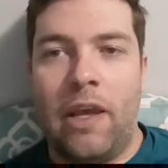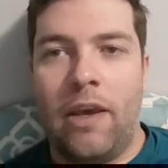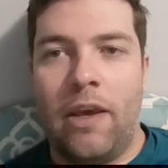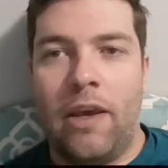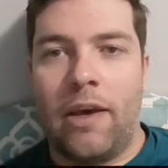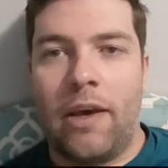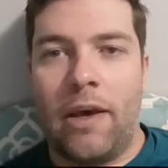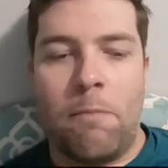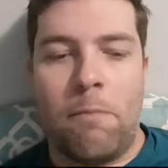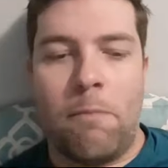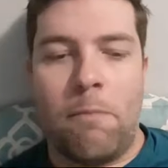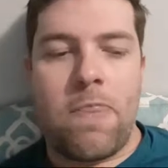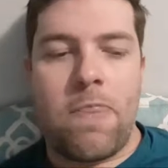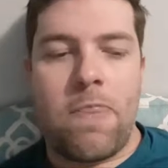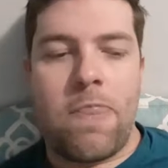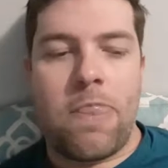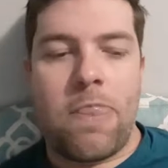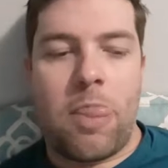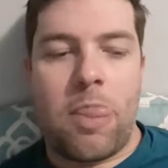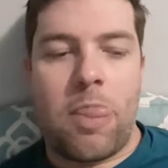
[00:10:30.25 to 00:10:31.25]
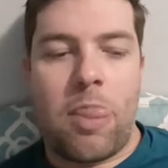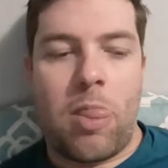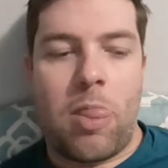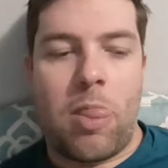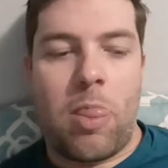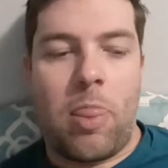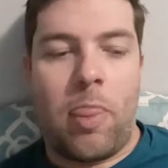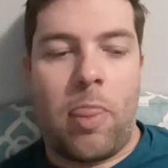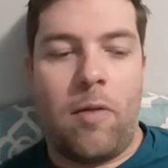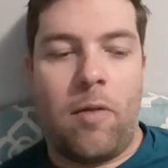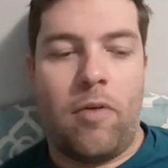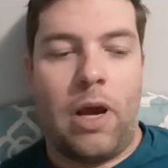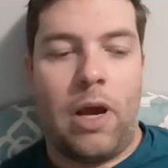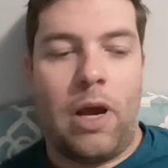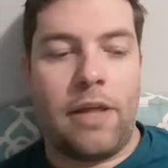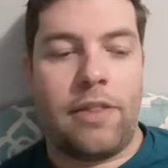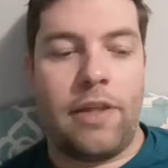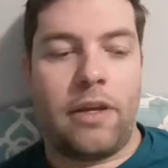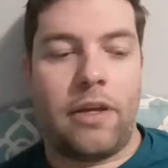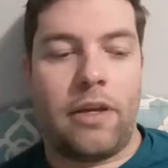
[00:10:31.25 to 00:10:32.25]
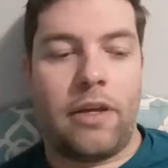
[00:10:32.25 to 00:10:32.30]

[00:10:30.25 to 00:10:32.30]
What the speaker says: Um, I think